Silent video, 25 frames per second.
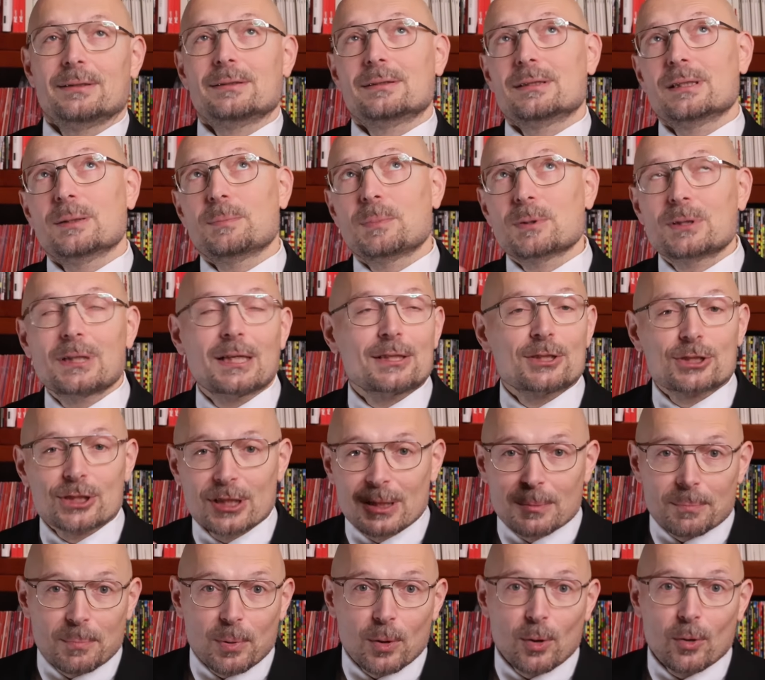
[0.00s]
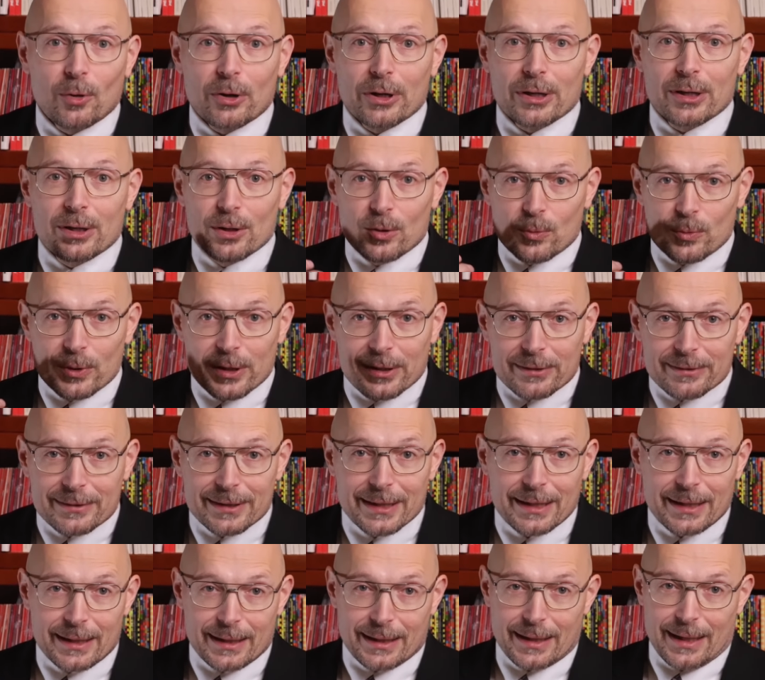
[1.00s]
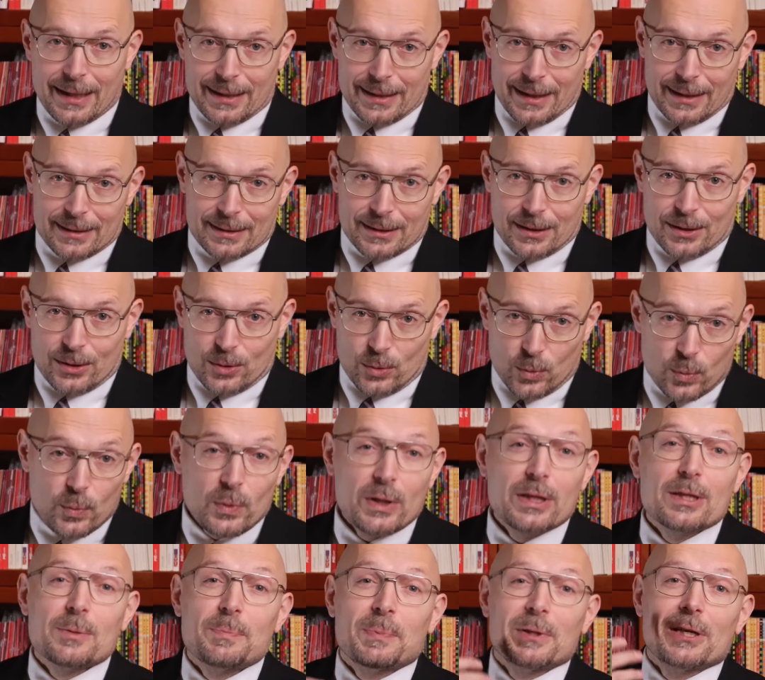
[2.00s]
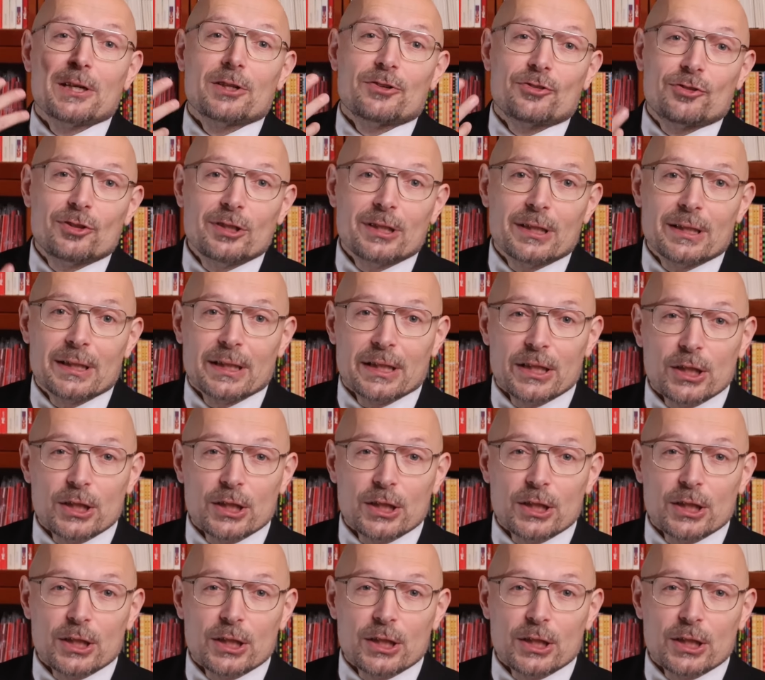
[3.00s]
the potential employer will think that with a PhD,